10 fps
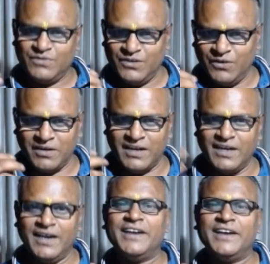your
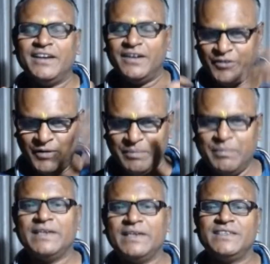client, your
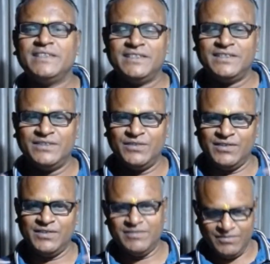patient, or
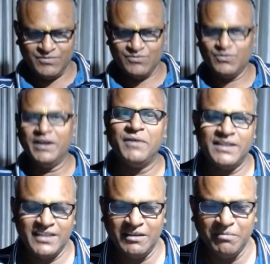
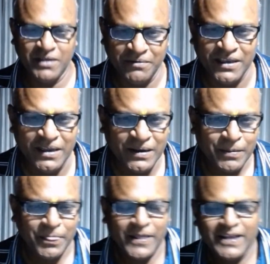whoever they may be.
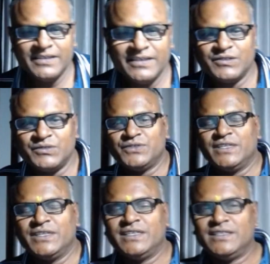So
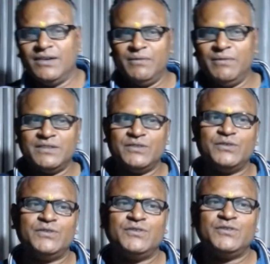it is always
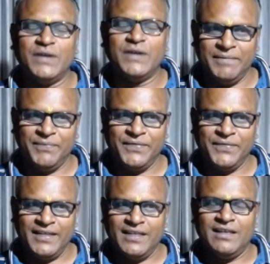good to have.
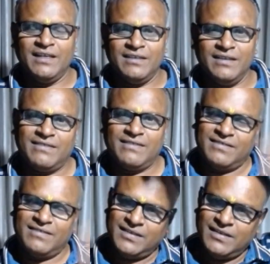
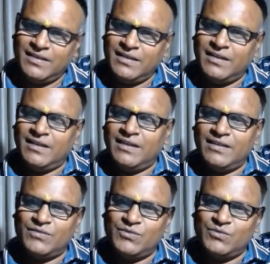Yes.
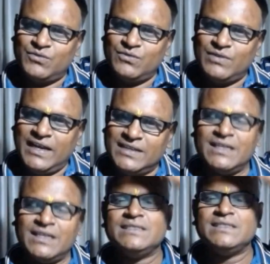So
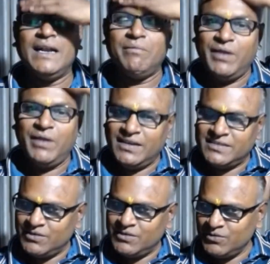actually, that
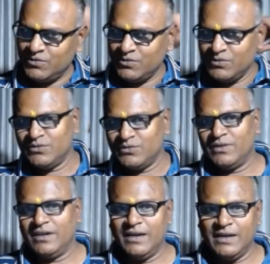makes you
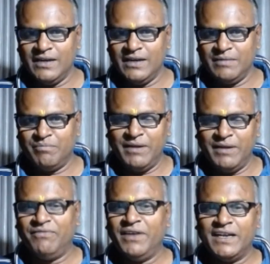a
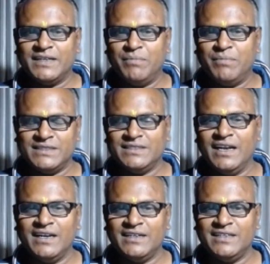perfect
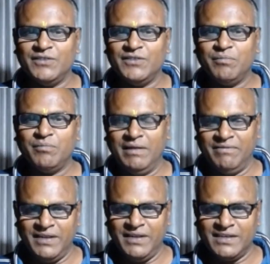personality or
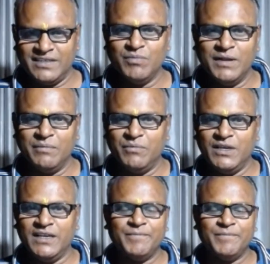perfect human
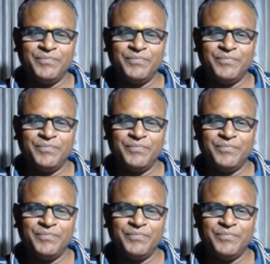being.